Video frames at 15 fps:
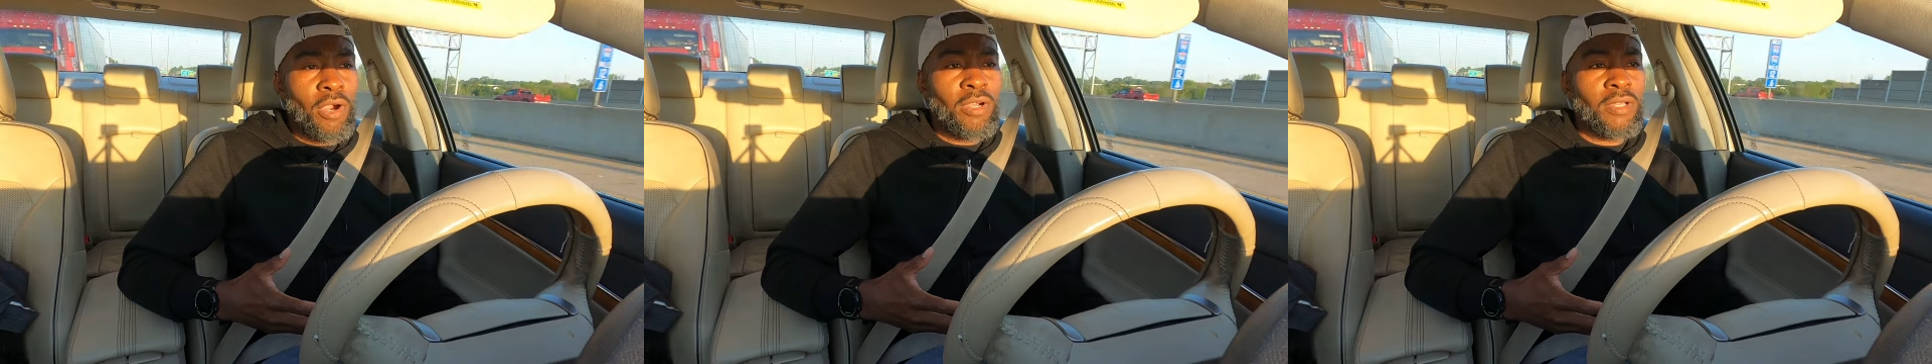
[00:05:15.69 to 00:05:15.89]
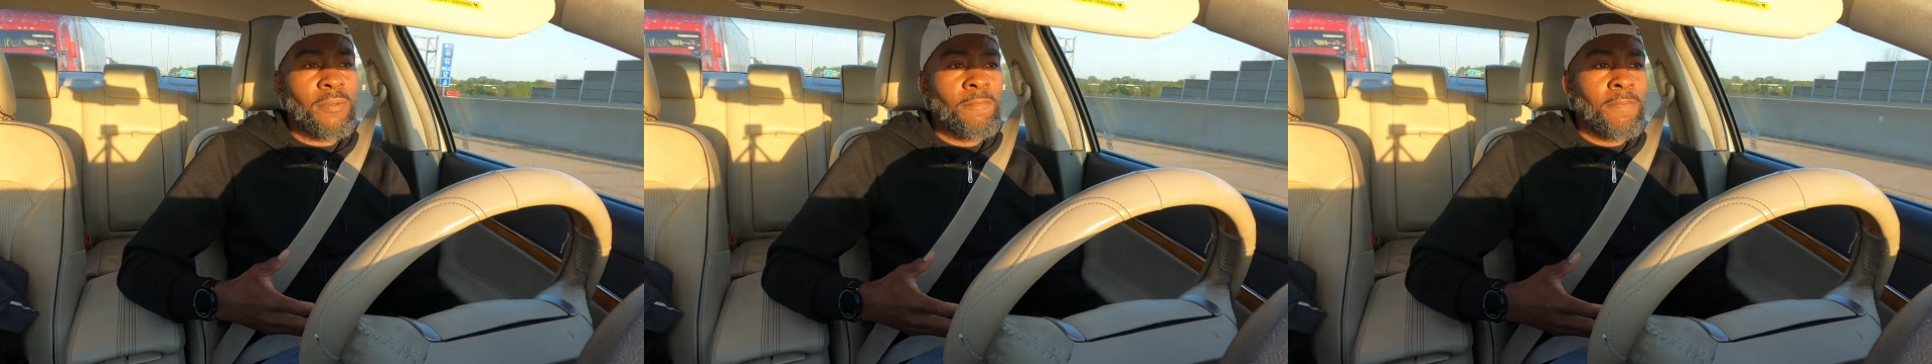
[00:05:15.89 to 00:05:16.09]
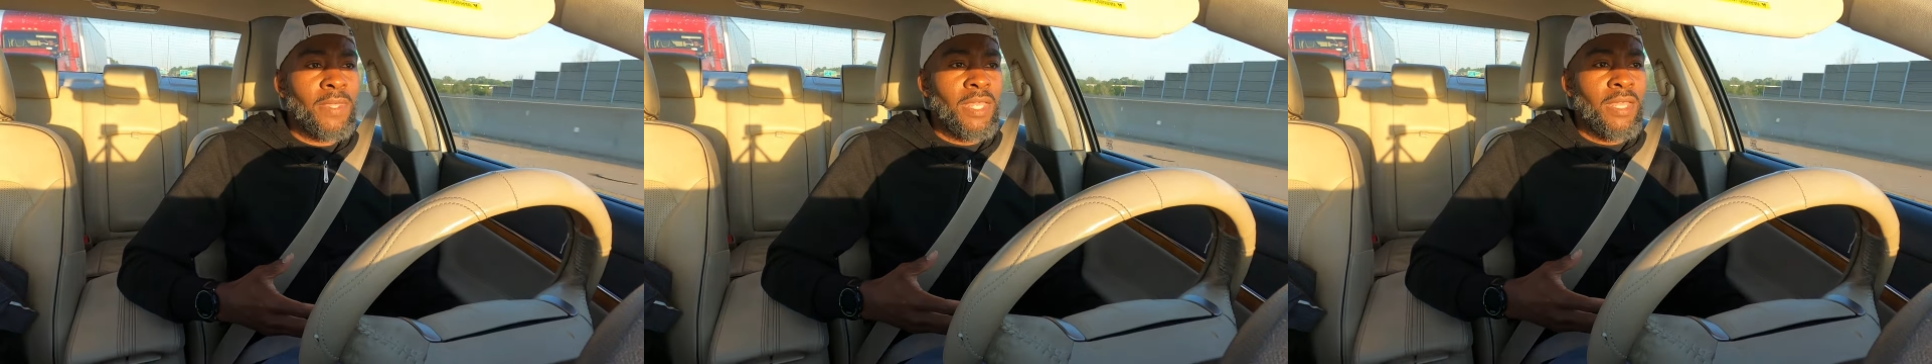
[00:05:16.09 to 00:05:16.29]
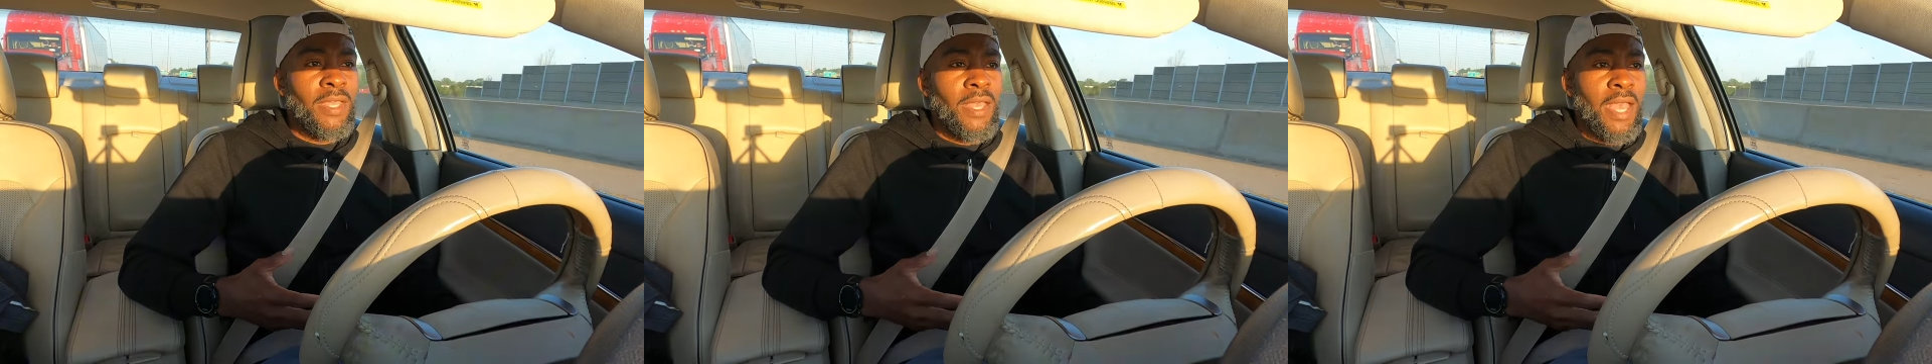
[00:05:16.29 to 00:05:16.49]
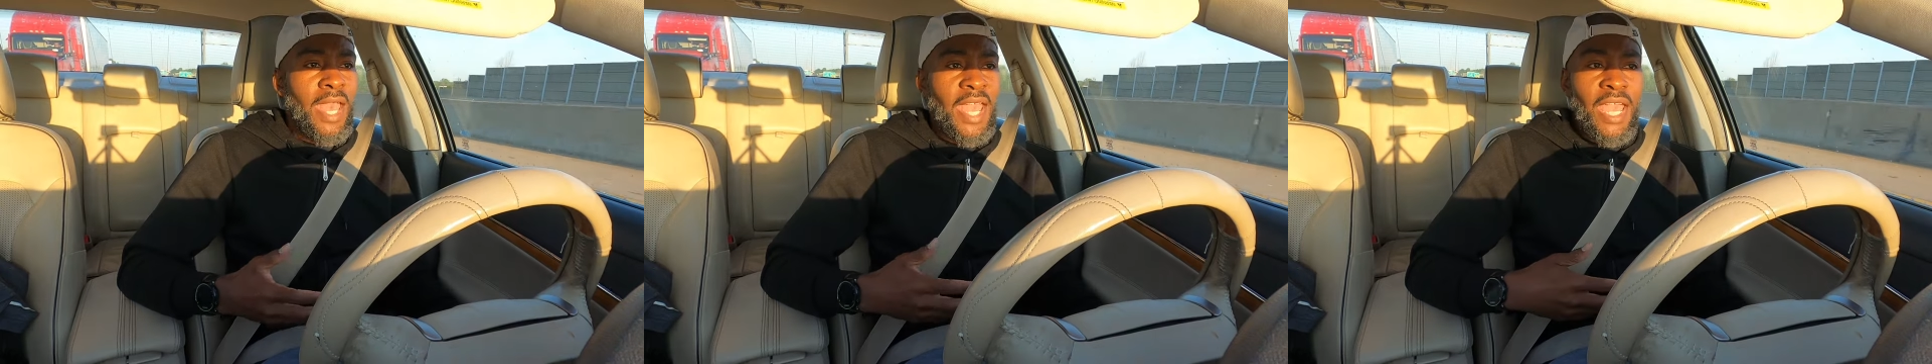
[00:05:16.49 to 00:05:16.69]
park
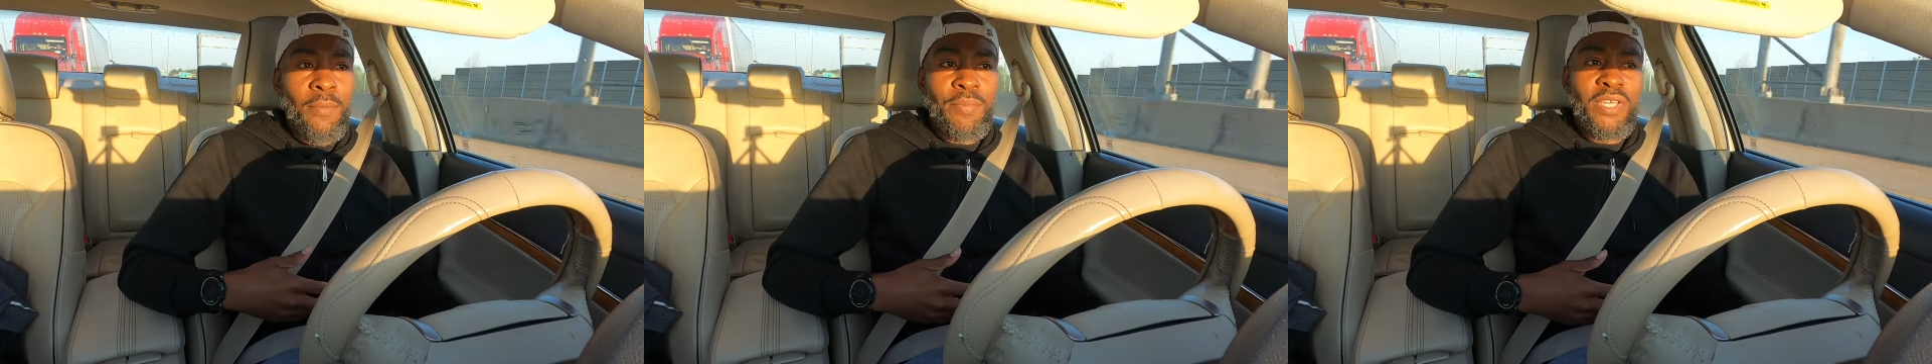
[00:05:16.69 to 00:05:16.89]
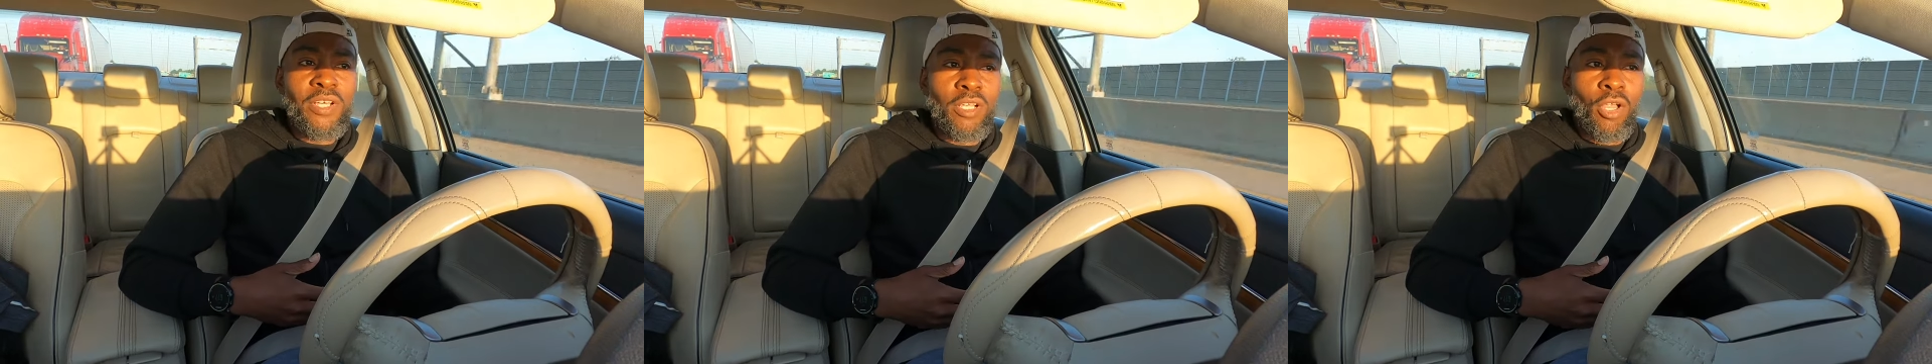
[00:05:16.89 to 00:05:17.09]
and be